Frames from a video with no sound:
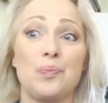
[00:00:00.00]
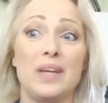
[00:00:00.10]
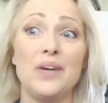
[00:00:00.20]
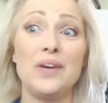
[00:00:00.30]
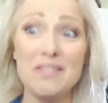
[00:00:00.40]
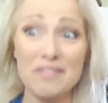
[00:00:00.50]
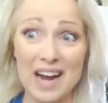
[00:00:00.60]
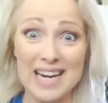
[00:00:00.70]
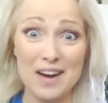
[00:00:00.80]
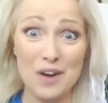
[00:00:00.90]
you can
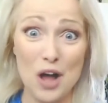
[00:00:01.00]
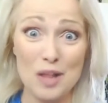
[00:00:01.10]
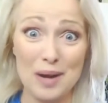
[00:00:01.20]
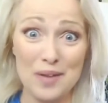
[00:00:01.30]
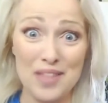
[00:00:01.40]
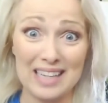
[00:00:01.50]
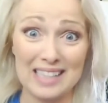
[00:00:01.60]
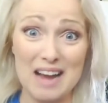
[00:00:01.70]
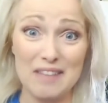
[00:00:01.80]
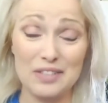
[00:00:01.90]
find out all about that,
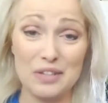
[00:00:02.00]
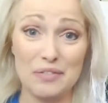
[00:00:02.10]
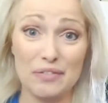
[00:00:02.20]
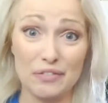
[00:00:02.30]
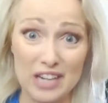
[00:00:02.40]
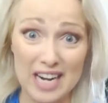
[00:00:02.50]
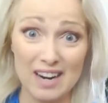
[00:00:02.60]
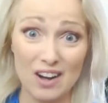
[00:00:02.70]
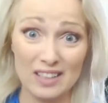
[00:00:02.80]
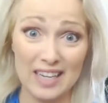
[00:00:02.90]
because I have some
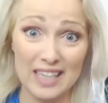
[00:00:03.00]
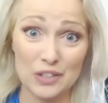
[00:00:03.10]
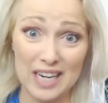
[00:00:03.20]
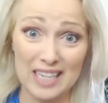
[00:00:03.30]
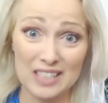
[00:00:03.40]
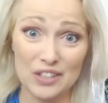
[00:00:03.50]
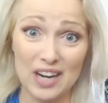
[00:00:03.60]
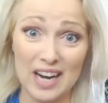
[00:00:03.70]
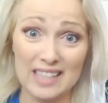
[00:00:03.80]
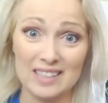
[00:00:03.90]
free online trainings,
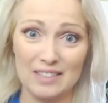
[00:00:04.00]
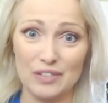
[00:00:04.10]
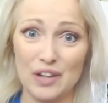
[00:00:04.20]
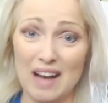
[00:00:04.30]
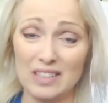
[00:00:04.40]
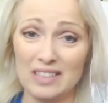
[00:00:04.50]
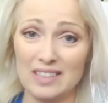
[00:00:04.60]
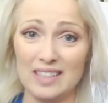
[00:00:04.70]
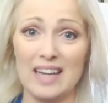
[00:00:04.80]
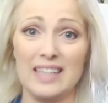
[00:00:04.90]
you guys, if you haven't
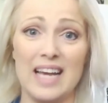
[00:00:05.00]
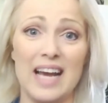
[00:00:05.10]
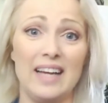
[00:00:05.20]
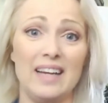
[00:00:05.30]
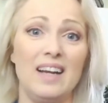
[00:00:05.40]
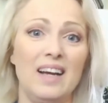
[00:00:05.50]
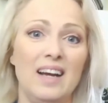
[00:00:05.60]
seen that yet.